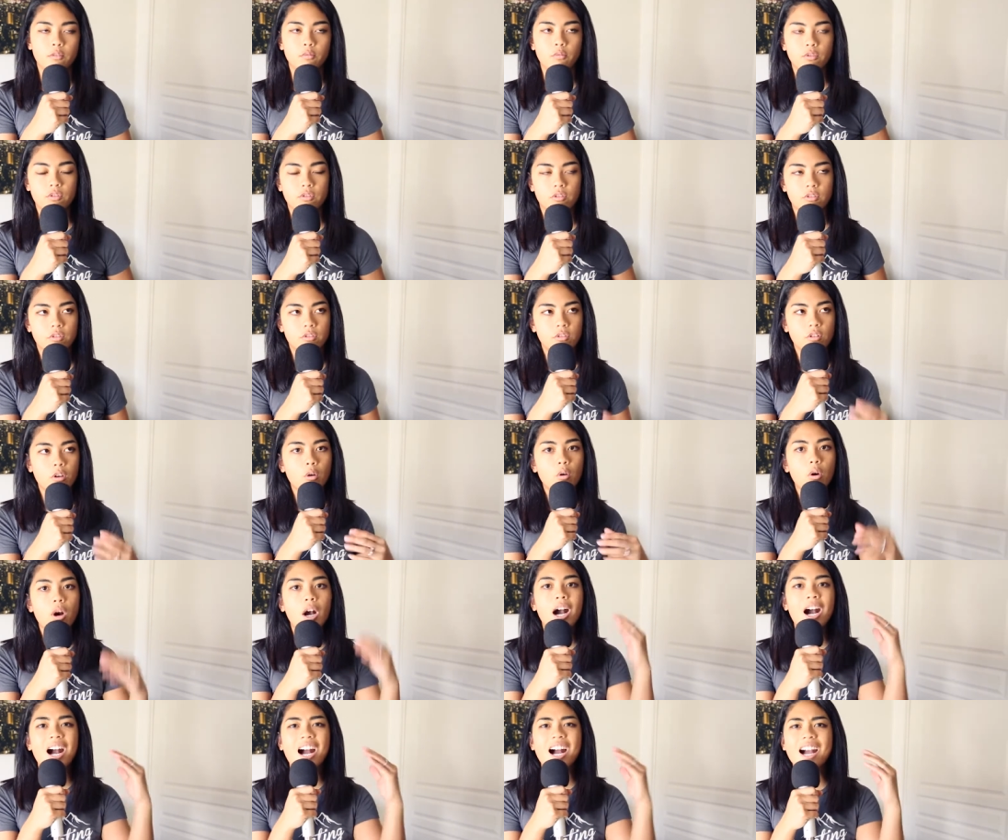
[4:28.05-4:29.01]
It was so
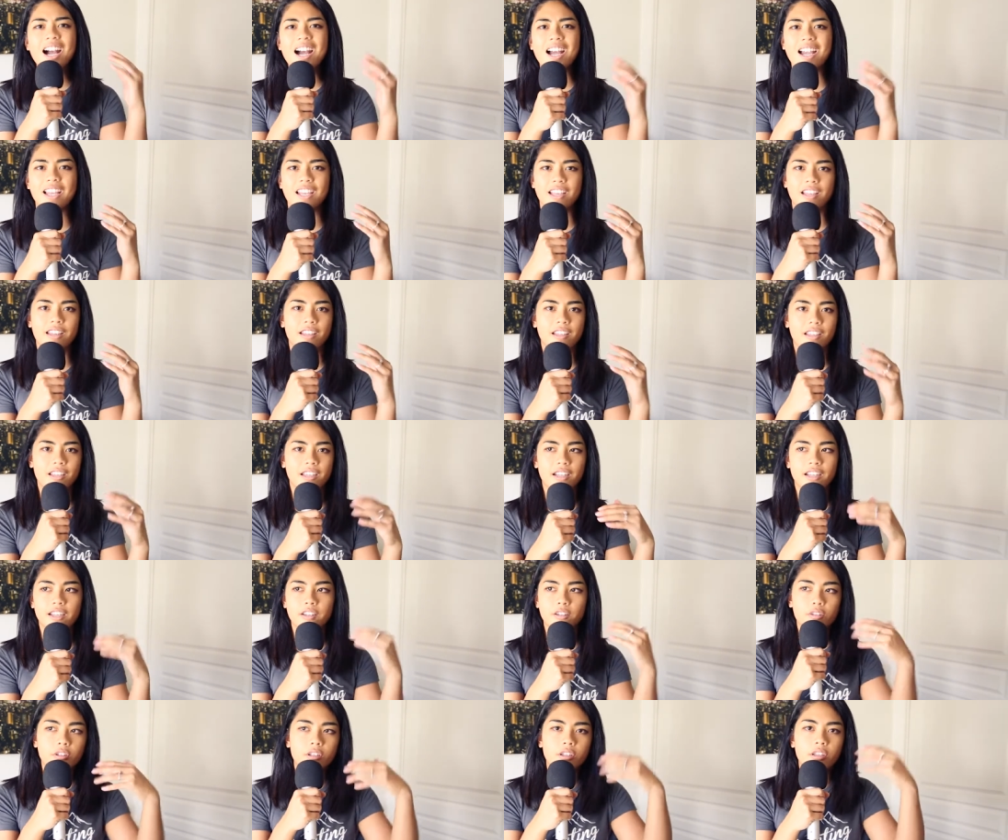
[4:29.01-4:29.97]
high,
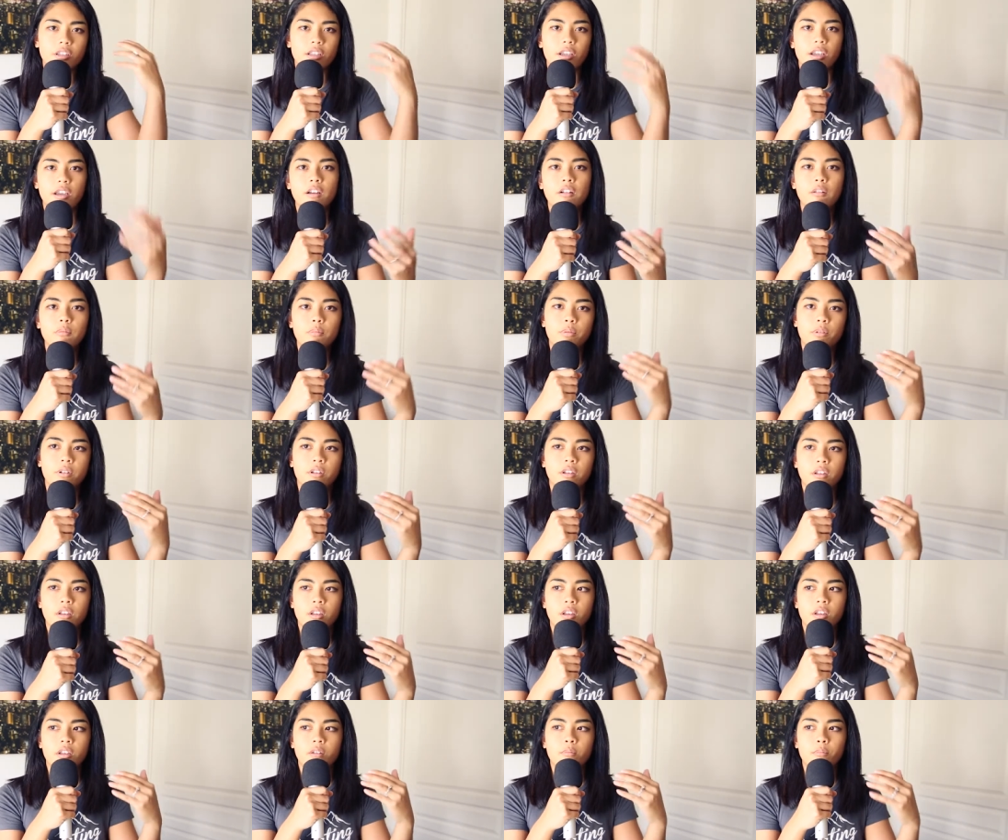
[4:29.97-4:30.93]
and I couldn't help
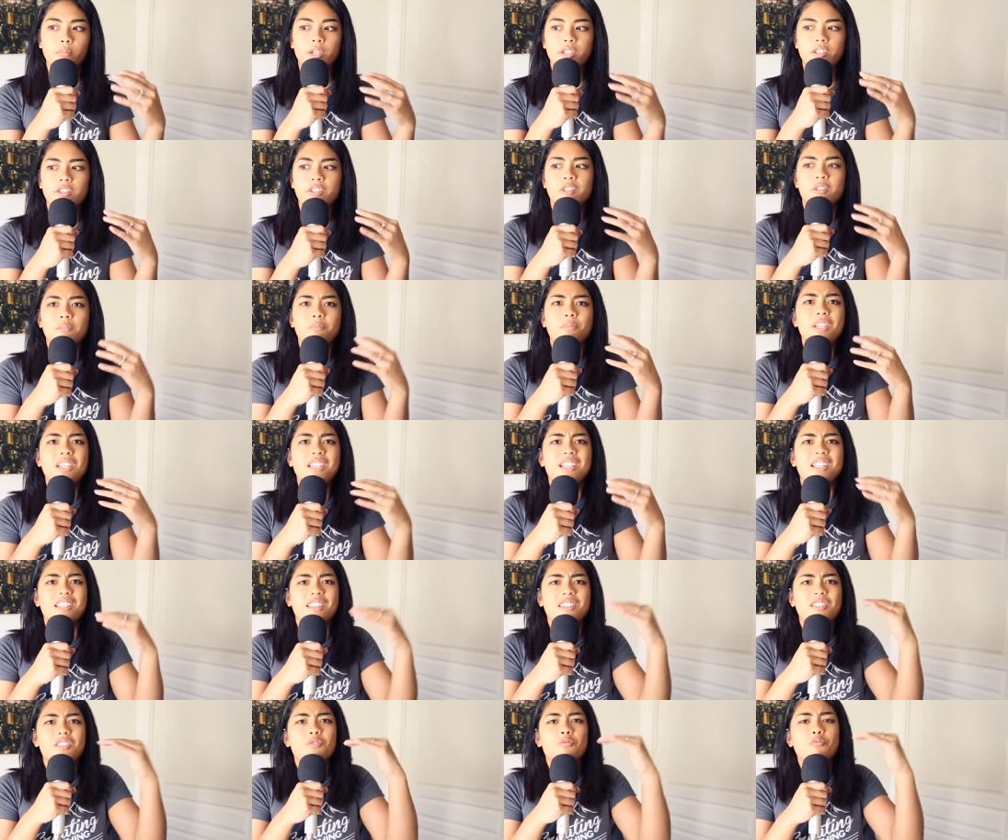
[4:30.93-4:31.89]
but speak
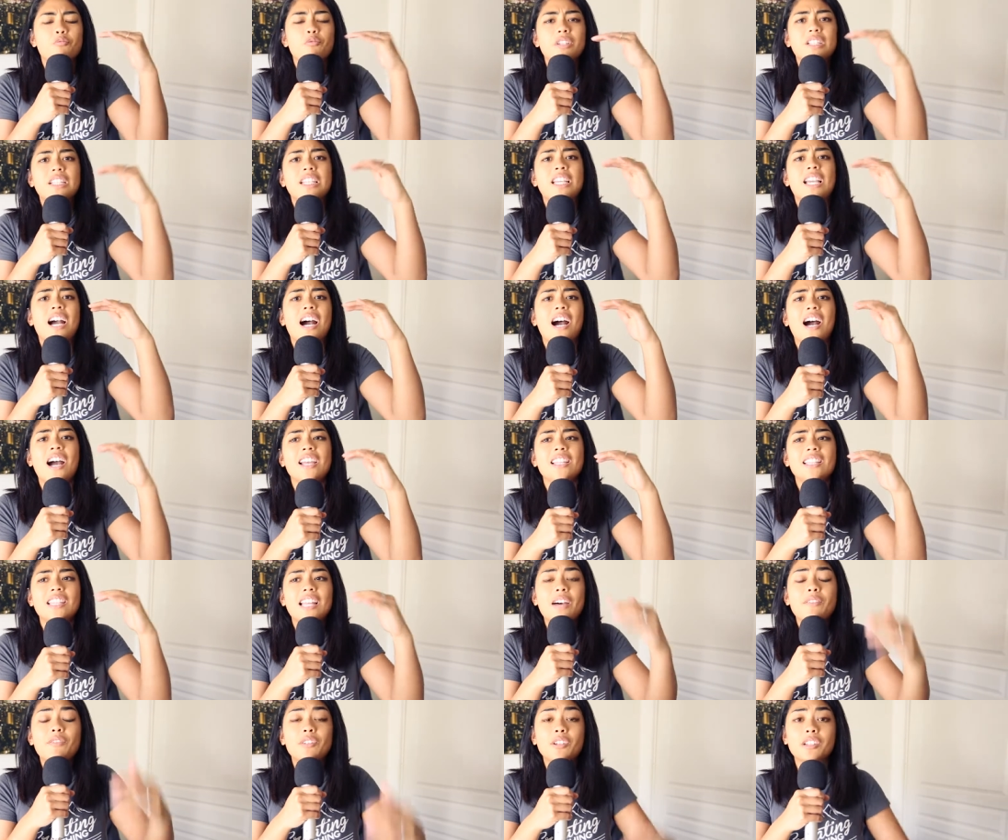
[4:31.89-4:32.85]
at this really high
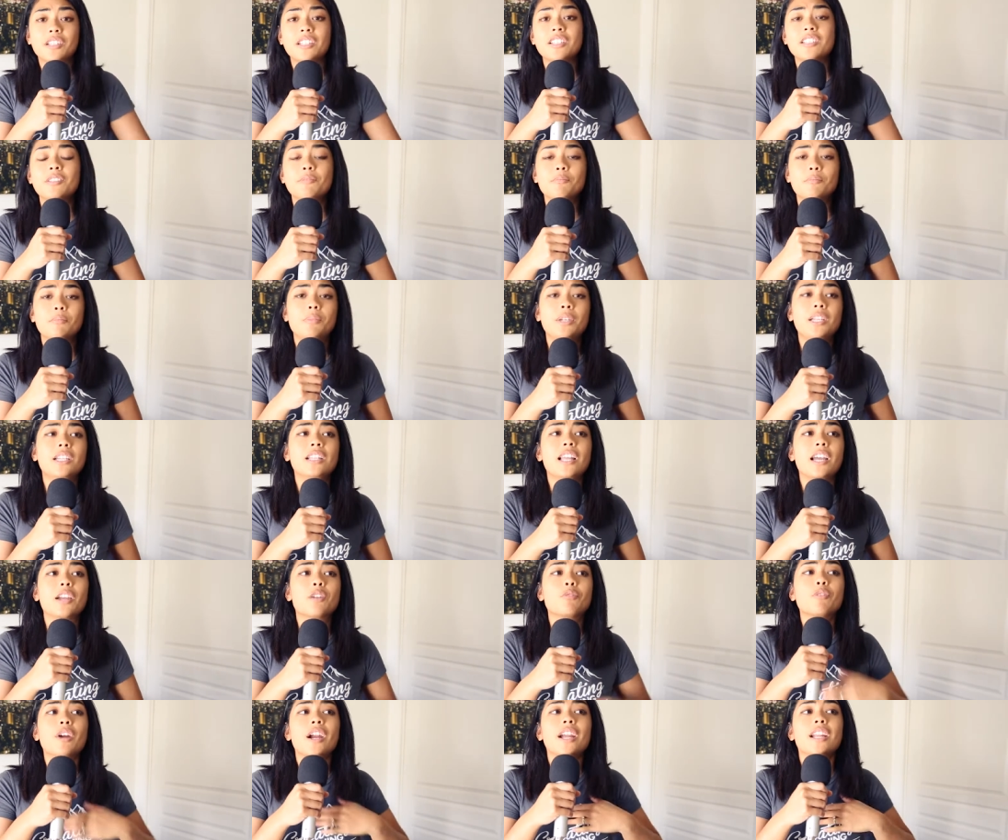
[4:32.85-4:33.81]
level and be
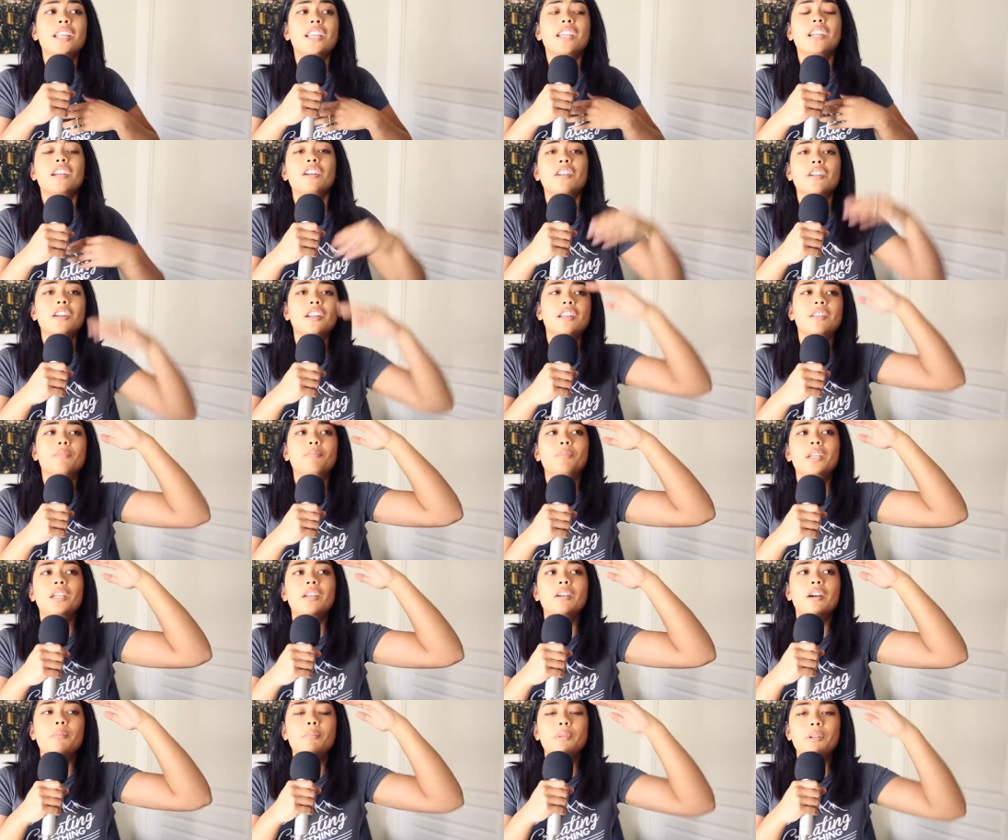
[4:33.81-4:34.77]
like right here and
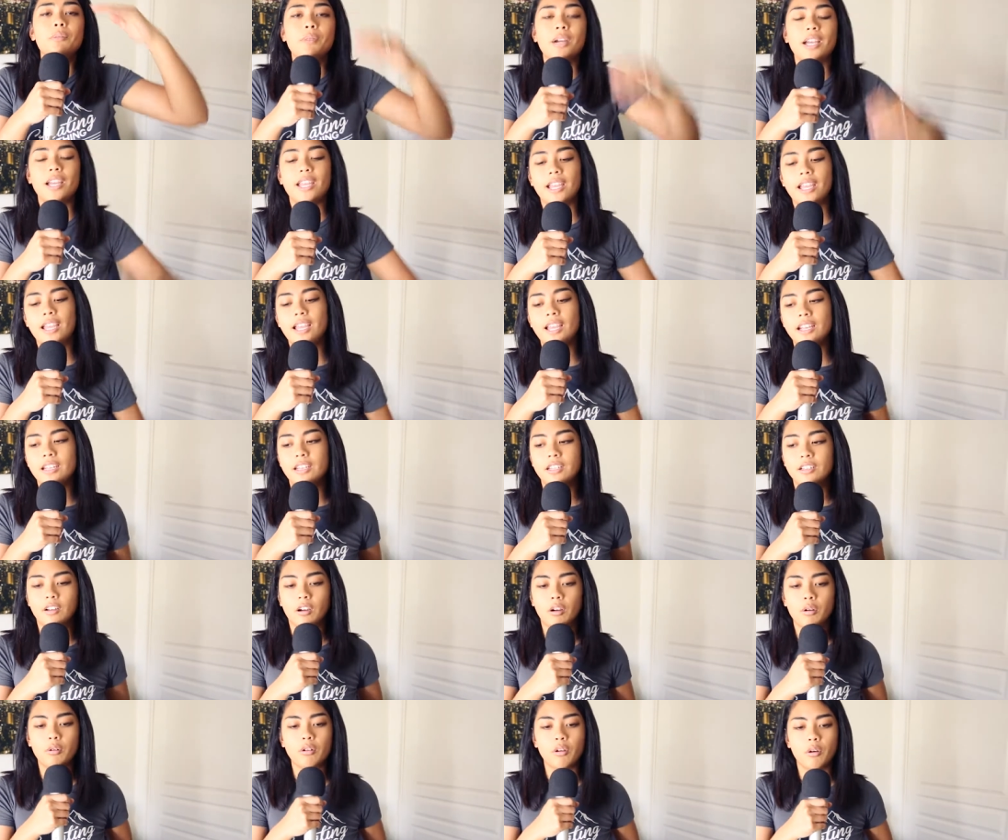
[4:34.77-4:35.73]
be up in my head
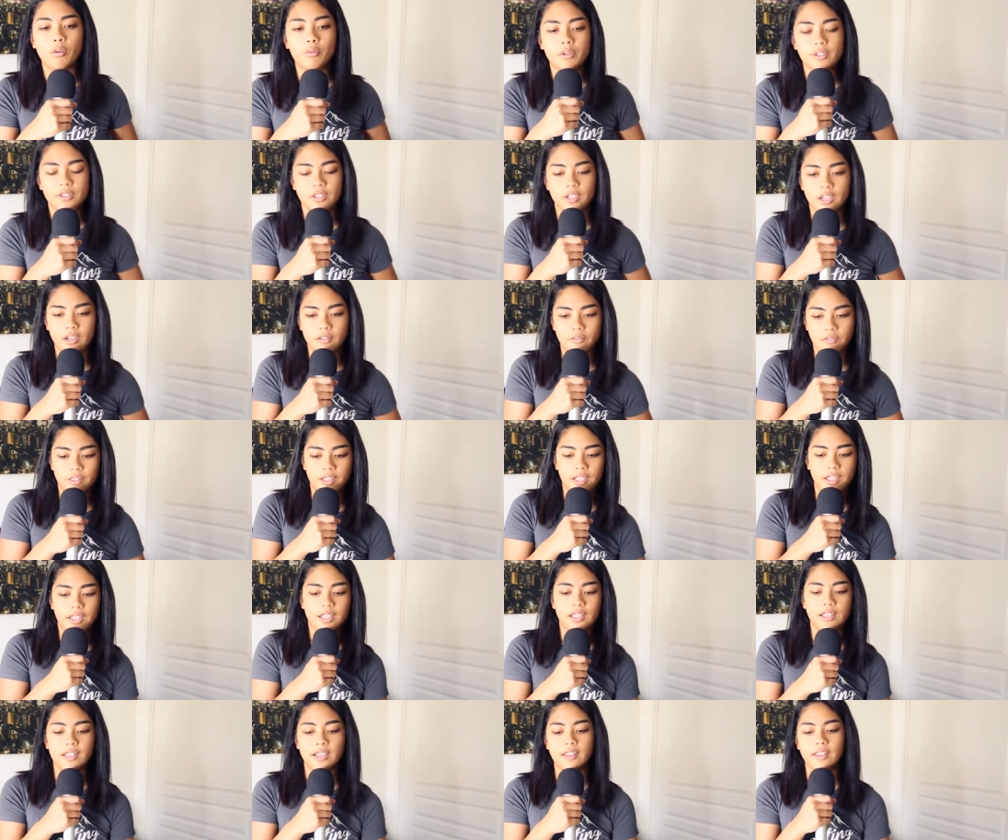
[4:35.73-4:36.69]
and always kind of
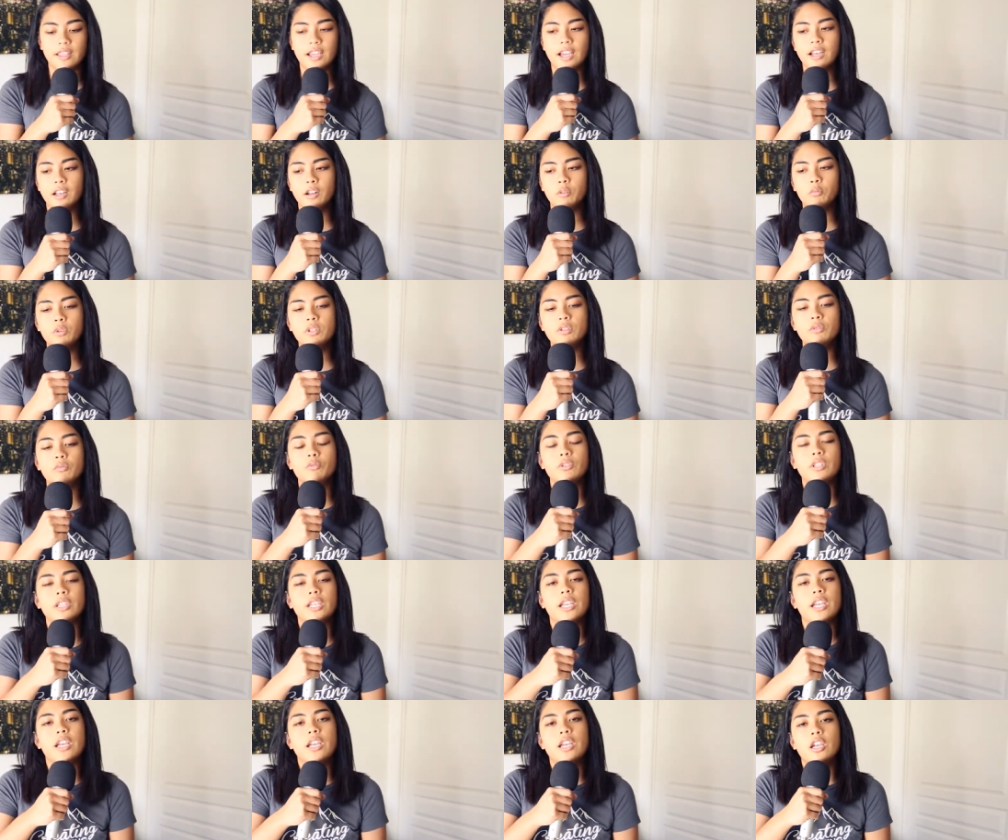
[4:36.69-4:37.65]
thinking like that. And I wasn't
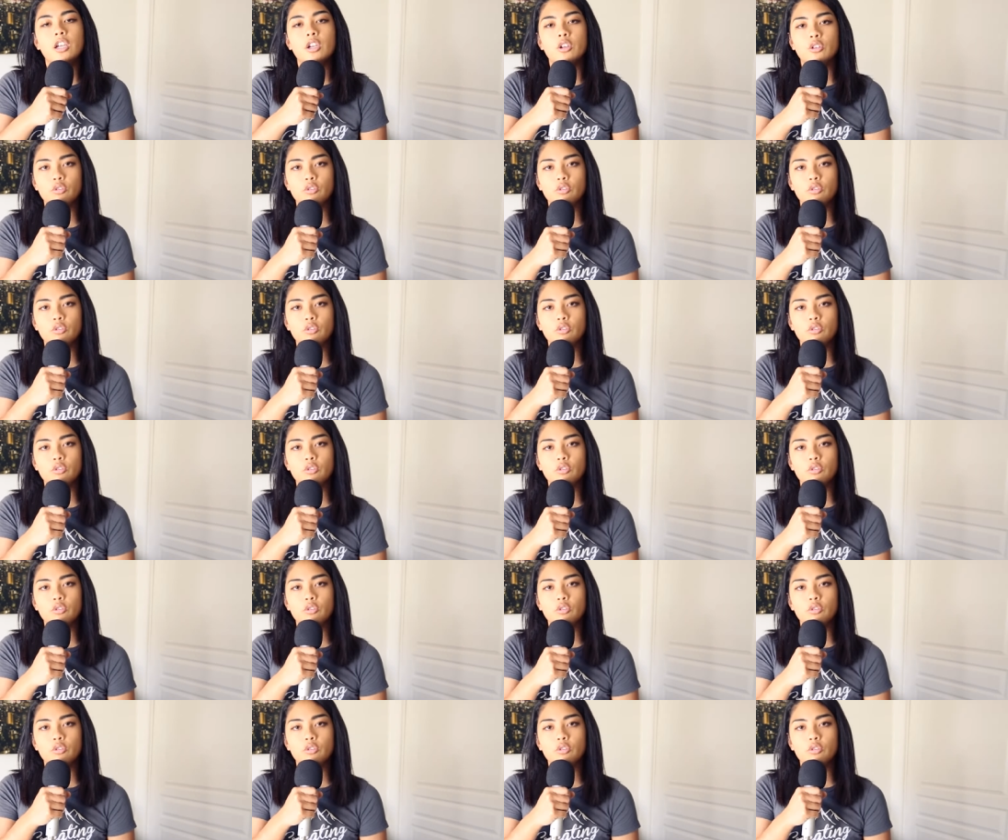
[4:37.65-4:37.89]
really